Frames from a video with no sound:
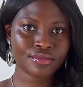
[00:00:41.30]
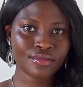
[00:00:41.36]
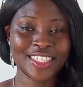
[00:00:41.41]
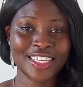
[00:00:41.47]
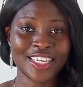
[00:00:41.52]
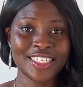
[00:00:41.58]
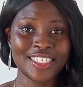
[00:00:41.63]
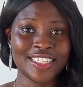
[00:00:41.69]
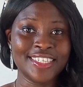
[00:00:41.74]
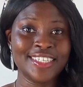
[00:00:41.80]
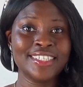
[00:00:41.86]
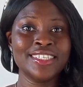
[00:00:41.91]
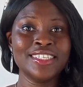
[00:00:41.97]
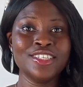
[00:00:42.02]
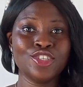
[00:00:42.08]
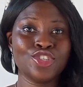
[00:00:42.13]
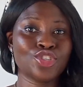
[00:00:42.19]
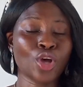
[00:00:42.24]
The
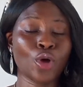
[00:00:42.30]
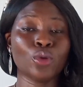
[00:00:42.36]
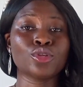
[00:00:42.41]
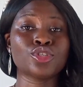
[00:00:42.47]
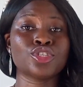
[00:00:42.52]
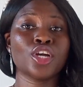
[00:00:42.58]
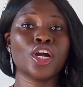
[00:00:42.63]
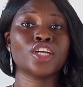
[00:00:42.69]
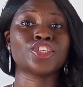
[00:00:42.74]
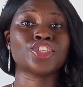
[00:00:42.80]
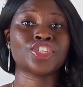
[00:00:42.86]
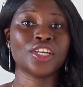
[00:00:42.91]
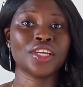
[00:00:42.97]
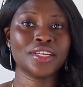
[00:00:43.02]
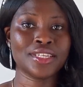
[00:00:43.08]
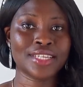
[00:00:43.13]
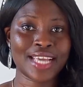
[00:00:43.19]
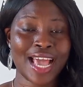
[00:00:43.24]
soul
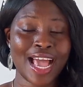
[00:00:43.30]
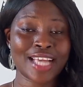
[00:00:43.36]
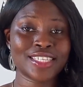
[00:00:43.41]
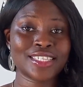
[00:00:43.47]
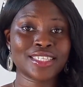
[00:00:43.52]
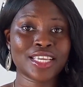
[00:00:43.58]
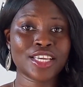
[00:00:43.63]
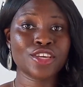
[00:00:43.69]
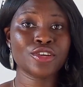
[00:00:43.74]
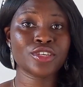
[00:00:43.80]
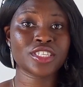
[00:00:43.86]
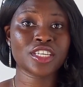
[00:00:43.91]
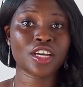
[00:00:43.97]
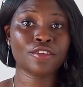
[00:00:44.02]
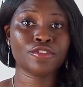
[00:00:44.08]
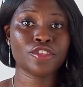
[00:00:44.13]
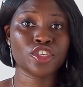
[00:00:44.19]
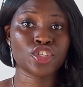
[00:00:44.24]
searching, the asking
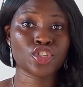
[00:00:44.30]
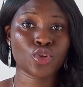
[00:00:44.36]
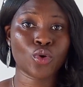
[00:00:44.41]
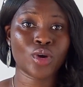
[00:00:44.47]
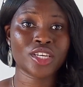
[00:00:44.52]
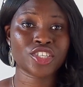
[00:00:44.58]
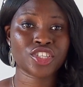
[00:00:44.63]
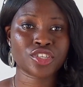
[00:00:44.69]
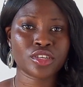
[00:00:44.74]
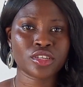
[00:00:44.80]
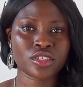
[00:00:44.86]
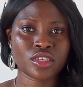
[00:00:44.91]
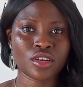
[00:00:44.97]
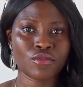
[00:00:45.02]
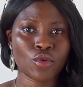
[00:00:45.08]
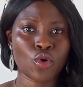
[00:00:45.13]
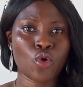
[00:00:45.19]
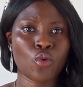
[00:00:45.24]
yourself these questions
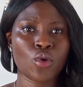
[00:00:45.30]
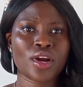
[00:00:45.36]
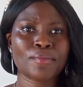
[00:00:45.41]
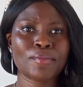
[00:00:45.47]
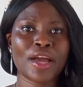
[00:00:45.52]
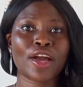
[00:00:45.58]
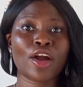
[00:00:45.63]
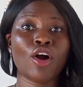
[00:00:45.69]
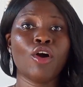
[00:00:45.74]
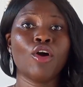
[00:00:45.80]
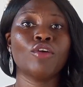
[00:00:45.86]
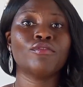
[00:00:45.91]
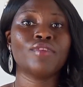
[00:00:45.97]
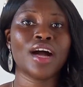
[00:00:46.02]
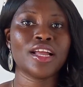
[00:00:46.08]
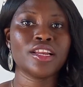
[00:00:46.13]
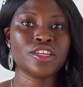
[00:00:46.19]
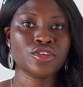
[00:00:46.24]
of, Oh, what are my core
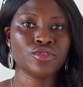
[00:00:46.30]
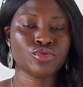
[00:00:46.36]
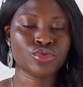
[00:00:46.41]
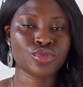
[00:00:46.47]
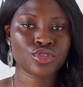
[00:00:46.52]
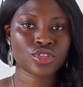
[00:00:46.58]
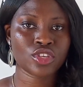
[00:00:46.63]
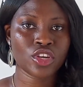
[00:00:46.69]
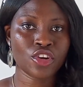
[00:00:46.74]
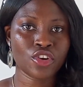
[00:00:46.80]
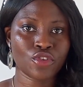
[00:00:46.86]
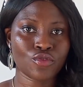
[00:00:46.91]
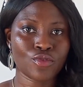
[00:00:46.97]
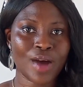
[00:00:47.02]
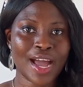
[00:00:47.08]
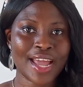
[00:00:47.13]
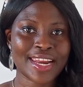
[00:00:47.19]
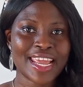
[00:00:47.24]
values?
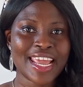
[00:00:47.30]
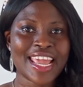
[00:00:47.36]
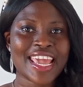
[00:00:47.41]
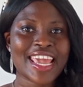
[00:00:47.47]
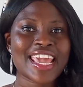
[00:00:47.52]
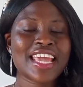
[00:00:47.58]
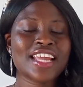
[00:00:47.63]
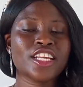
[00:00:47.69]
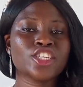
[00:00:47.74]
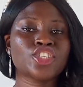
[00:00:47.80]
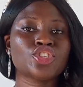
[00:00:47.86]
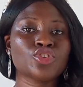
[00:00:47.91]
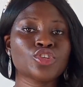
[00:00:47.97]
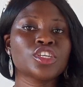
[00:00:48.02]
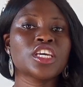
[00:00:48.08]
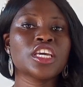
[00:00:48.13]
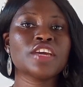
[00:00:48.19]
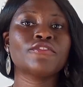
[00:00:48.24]
Right? It is to
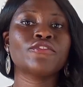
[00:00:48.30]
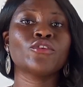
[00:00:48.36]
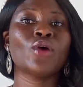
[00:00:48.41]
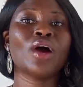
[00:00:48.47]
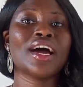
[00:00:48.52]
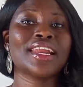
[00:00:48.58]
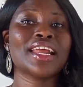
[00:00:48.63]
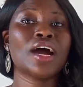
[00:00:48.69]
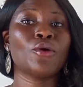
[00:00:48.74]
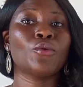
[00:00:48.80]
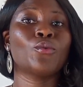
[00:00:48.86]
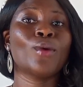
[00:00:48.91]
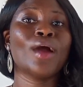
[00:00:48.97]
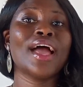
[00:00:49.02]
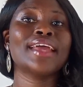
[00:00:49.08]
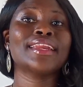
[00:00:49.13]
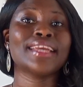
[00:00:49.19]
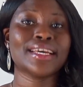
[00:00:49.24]
give you an
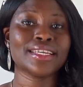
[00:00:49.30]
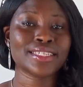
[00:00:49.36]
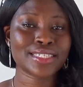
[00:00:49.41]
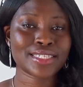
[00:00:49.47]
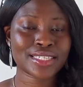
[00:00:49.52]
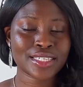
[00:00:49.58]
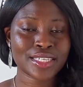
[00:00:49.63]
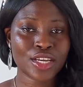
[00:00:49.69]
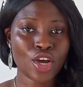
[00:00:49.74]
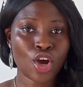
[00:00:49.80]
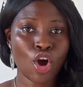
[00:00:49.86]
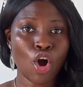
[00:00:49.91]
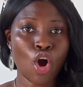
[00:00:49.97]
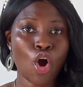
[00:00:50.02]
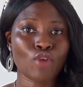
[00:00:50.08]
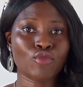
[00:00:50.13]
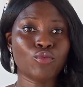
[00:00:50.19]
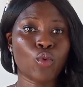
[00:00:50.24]
awareness
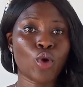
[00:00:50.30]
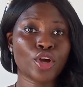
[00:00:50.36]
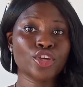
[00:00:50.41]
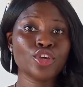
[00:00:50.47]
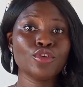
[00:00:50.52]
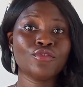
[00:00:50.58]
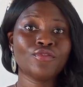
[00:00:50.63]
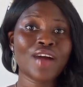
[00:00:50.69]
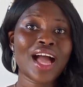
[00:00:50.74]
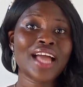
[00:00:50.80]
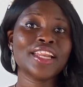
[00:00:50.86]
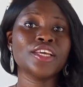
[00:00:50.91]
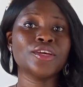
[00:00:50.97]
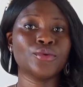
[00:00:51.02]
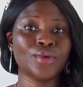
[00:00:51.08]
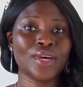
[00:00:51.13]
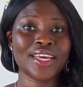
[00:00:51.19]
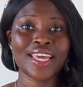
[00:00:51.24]
of what you
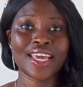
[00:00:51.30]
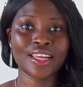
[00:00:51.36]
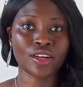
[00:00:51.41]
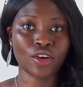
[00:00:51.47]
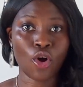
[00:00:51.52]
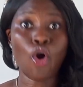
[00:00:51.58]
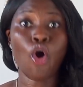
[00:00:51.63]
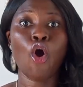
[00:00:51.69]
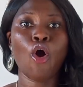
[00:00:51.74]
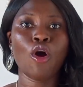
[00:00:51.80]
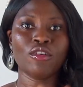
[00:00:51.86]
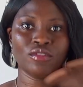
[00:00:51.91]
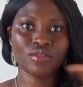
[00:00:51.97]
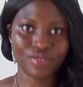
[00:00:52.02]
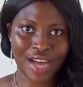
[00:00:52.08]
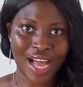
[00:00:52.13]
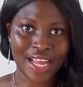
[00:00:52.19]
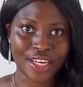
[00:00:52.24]
value. Again, core
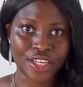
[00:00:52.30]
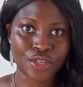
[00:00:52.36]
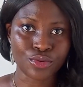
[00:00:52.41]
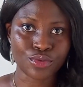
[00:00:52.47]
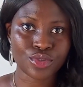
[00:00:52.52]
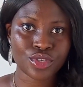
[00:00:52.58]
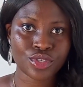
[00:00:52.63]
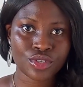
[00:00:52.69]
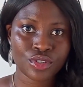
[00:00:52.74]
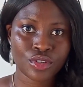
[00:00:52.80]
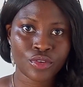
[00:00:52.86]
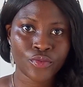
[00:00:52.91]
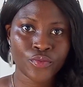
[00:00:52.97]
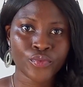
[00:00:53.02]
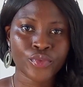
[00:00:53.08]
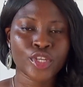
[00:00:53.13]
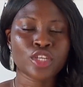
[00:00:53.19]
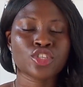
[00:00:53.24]
values.
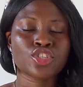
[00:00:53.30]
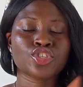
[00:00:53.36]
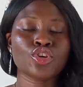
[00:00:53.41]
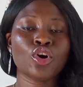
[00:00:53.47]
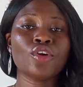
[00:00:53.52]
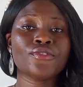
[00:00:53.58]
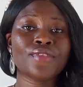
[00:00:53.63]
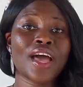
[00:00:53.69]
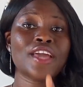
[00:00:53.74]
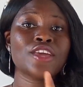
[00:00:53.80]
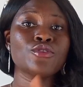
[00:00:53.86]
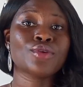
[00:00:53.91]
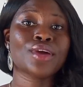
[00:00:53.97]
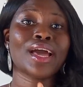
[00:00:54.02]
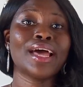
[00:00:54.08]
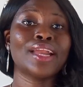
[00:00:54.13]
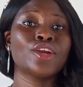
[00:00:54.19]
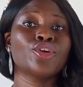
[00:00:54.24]
So that you
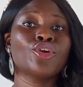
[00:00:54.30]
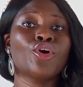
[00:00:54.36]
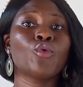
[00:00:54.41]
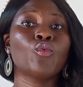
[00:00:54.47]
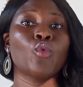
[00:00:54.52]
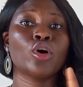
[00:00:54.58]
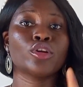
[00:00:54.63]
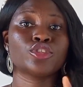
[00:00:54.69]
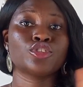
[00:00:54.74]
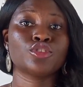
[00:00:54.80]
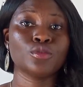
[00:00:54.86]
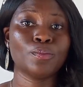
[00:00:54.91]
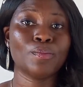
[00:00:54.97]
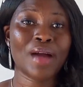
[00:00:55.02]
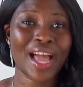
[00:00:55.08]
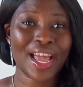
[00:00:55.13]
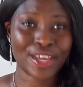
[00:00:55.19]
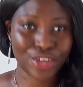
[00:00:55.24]
can know what to
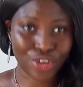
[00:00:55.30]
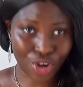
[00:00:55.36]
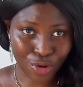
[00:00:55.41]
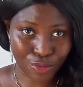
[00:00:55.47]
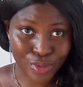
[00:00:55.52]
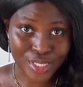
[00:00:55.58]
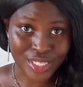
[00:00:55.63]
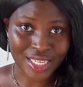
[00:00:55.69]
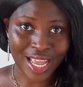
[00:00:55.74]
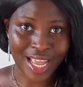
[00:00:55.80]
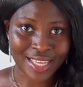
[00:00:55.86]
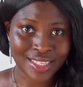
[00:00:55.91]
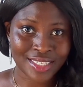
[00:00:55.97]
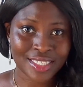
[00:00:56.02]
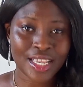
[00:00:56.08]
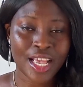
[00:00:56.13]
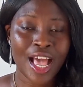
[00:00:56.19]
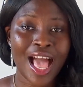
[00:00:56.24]

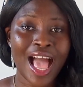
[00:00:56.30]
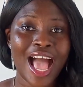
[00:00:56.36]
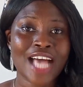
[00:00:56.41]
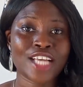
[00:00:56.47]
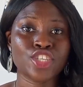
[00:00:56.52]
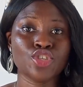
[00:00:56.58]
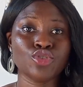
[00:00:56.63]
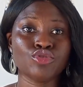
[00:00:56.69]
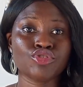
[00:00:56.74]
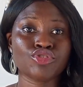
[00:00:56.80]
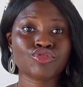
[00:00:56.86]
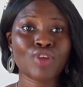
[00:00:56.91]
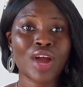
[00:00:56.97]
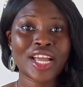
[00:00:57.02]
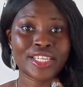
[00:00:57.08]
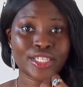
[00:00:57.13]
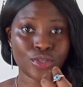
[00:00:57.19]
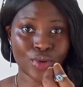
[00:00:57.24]
prioritize as you
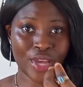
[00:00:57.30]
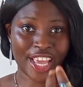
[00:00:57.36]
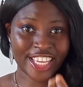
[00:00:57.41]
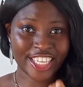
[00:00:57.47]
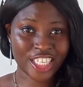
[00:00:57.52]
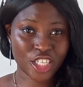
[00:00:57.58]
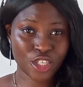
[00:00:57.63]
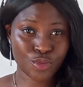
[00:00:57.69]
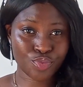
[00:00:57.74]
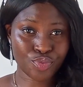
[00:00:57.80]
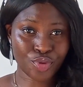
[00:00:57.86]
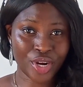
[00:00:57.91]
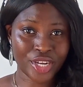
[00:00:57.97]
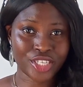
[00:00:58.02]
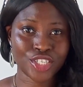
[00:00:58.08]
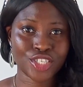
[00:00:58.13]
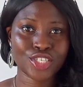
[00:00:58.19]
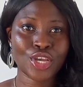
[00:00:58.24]
try to
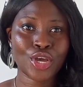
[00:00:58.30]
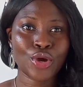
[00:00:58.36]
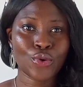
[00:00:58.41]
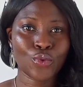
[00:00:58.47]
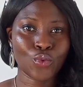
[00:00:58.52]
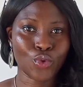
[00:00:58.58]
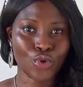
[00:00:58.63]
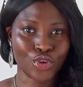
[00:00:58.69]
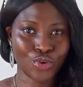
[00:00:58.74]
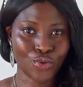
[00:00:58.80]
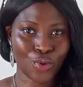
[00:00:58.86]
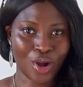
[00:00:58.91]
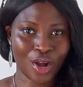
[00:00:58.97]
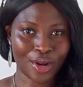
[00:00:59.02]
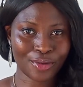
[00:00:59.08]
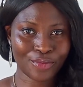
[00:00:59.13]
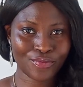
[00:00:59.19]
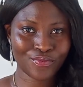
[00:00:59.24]
express who you
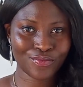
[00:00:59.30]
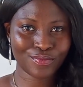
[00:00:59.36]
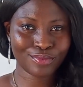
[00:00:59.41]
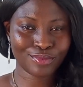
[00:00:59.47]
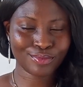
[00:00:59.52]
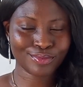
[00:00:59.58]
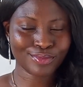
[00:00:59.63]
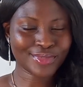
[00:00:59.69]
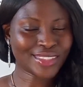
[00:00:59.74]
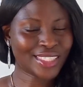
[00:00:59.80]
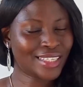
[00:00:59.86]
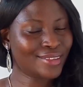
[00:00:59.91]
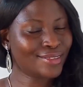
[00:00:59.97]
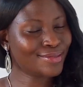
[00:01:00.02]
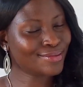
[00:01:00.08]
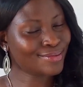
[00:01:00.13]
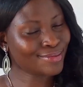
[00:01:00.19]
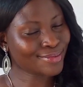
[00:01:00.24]
are.
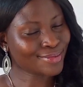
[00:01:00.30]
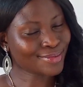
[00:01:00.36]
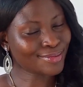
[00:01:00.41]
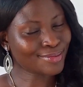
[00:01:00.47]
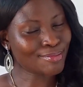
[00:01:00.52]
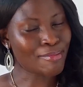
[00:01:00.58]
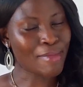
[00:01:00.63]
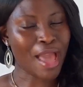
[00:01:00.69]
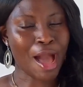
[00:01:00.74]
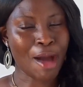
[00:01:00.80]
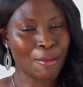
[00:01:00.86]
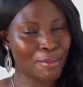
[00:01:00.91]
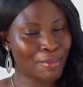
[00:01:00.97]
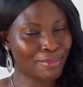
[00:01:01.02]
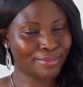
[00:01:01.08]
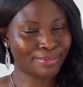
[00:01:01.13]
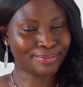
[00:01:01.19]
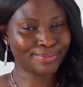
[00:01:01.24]

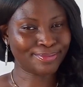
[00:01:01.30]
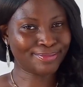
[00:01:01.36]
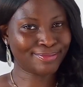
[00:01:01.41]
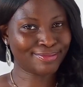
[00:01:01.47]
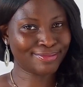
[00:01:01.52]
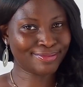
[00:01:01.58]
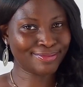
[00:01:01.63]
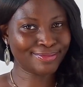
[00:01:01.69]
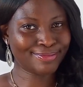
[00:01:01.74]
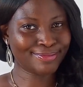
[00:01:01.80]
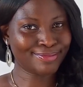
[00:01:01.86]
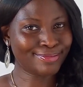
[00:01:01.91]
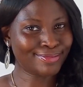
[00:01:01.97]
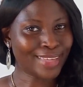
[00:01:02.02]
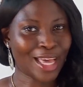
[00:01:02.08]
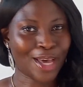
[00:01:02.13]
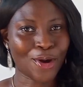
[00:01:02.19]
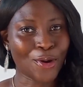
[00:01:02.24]
Ma'am,
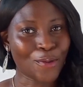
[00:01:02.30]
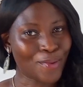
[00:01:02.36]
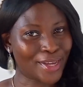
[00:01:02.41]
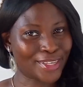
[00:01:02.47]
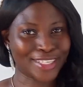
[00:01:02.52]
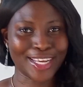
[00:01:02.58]
I hope I